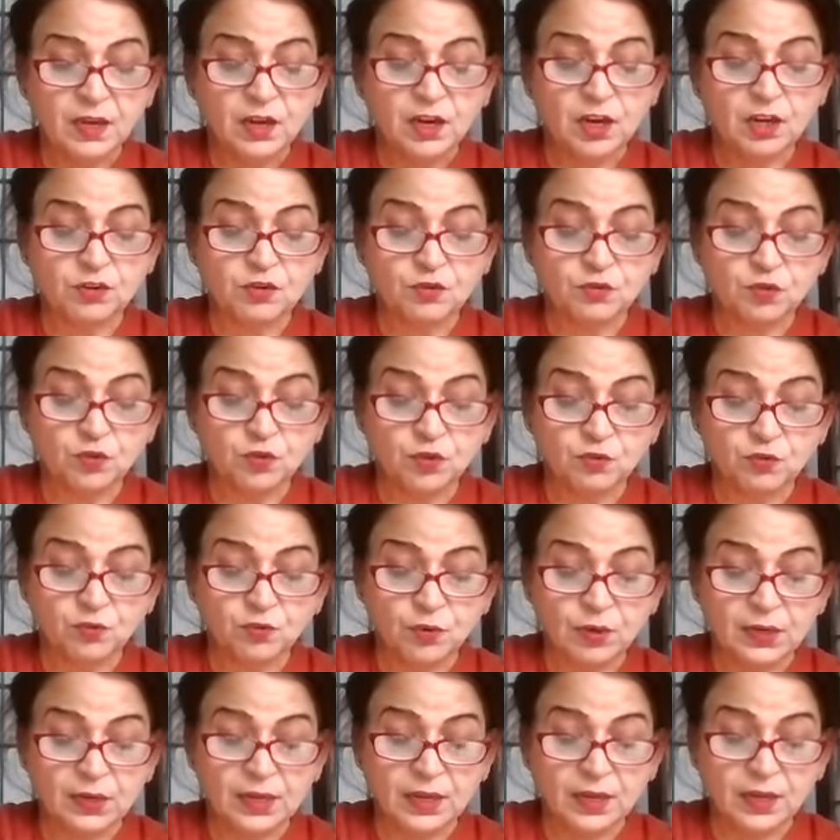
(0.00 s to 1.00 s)
A
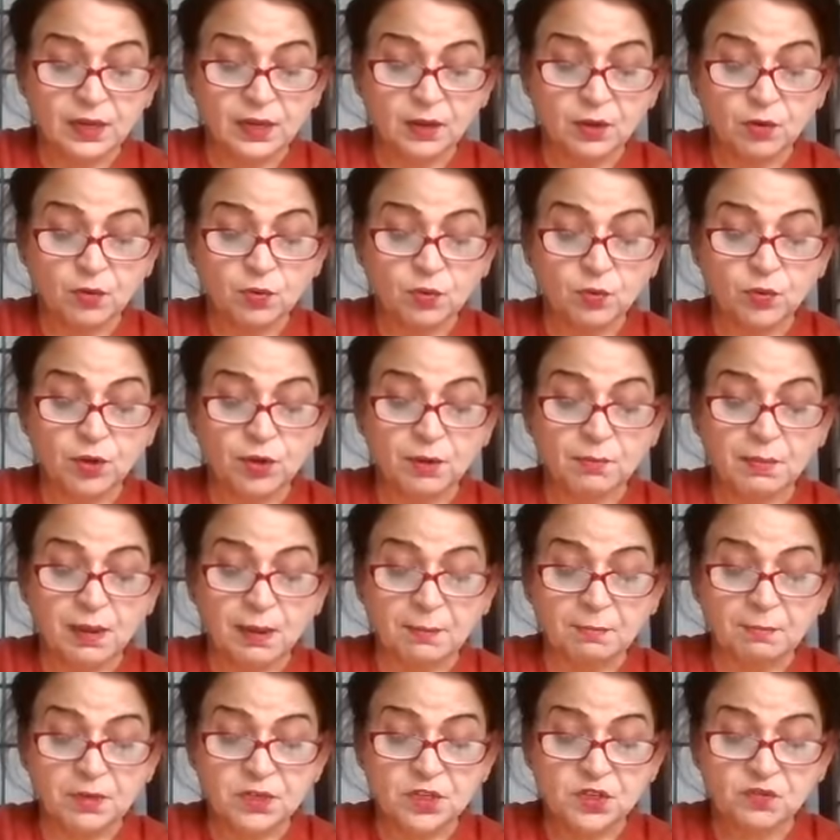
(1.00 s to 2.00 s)
truthful king who
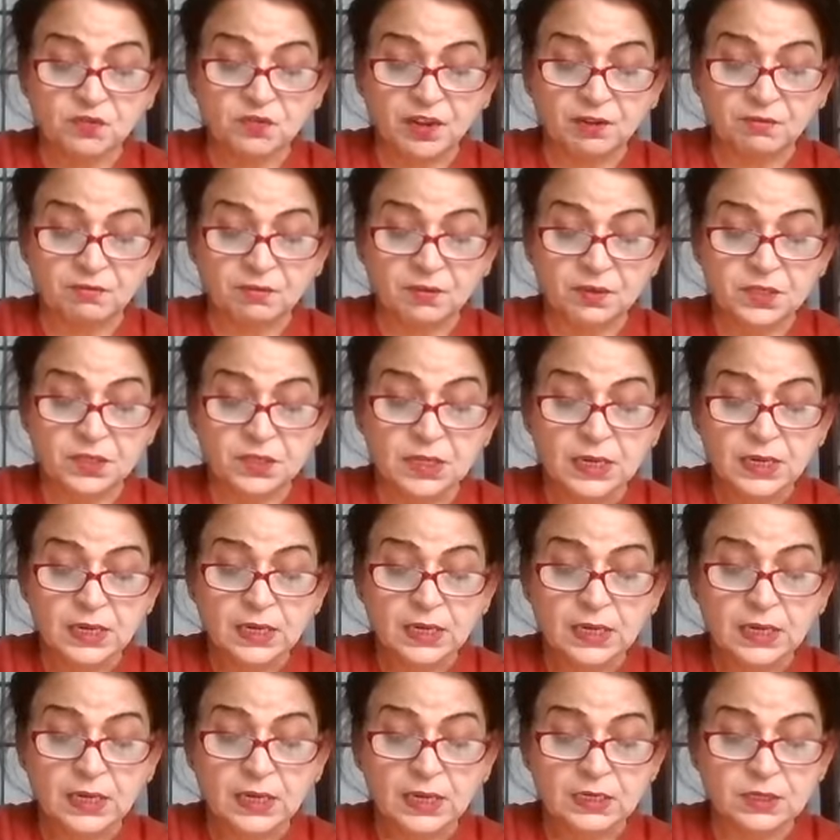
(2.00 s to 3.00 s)
remembers favors
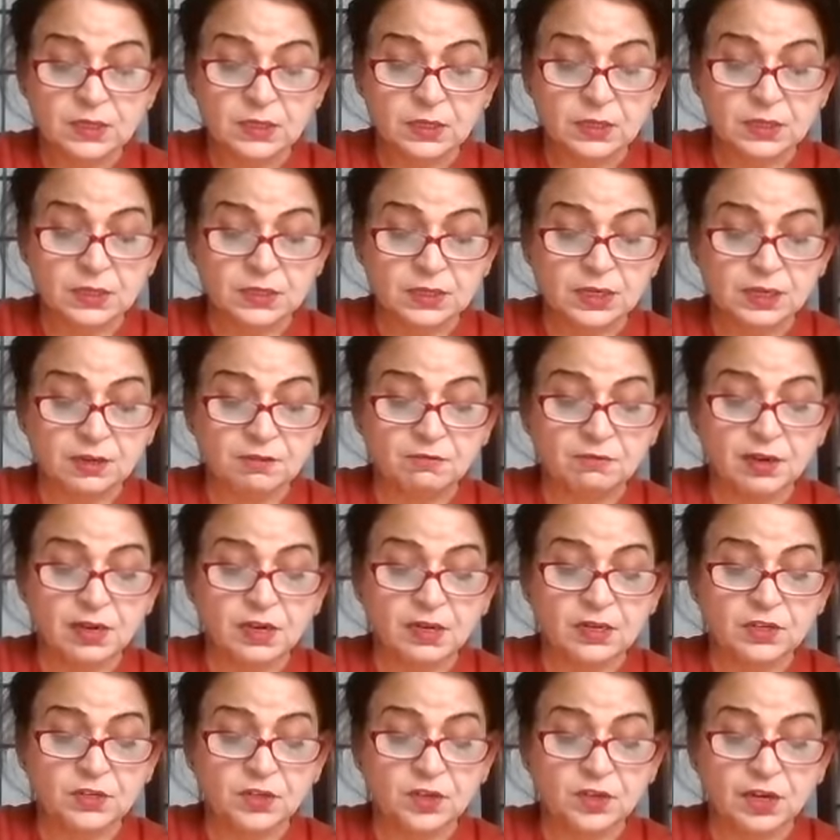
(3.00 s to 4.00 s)
he has received
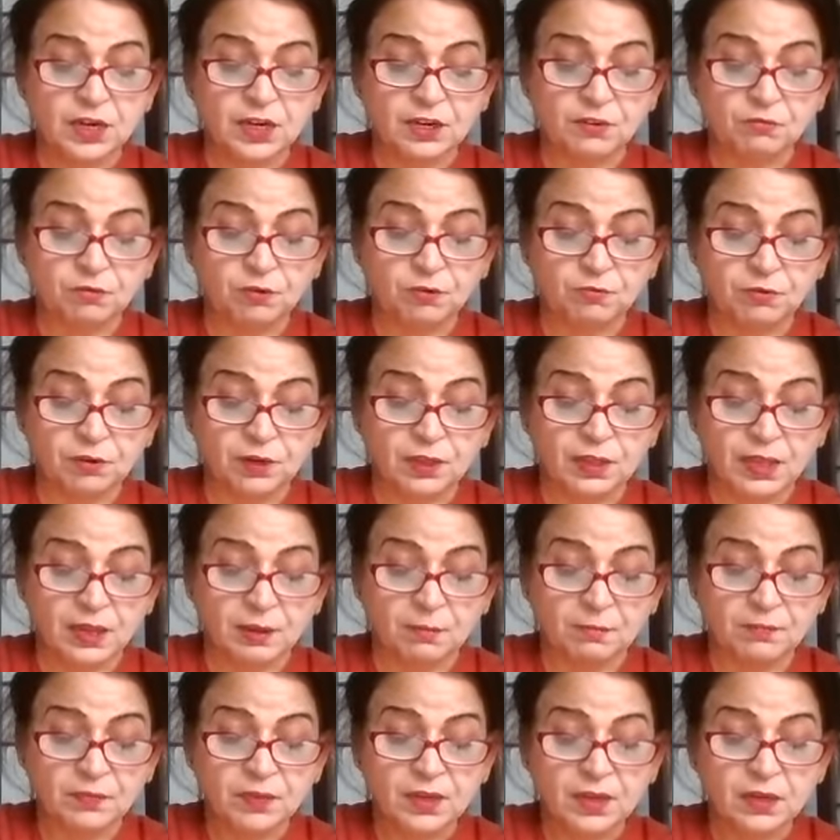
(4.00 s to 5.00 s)
and is grateful for
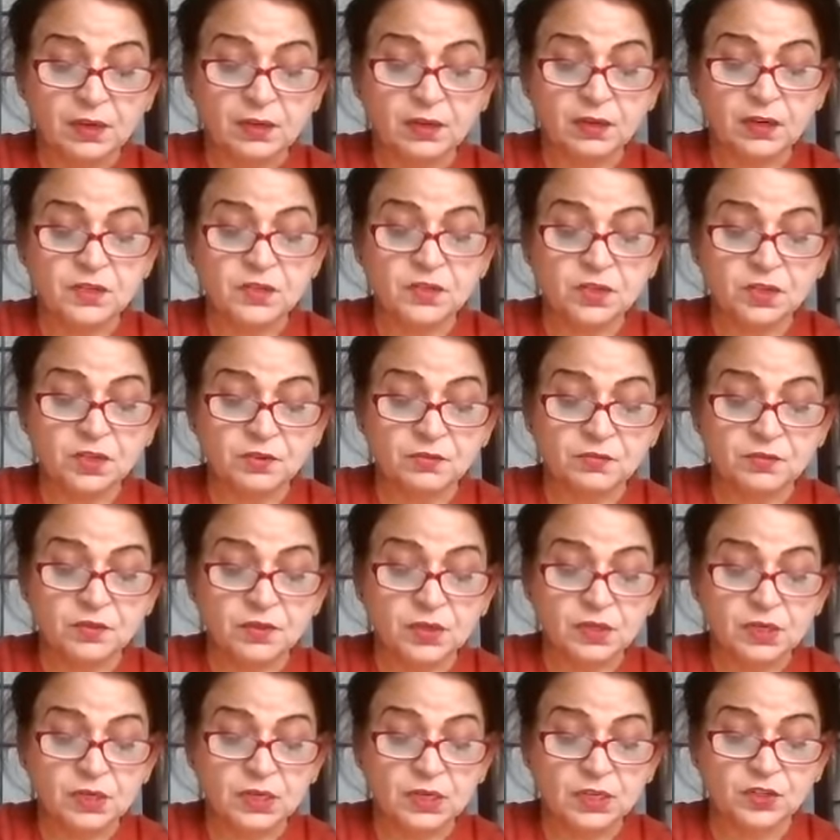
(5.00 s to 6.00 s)
them
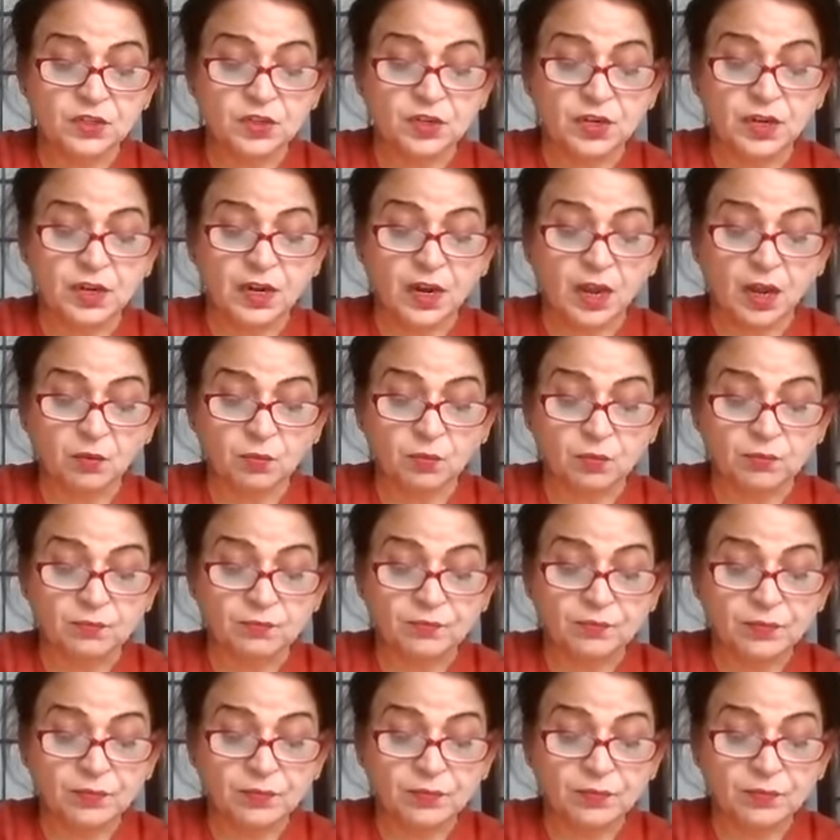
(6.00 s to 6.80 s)
deserves his renown.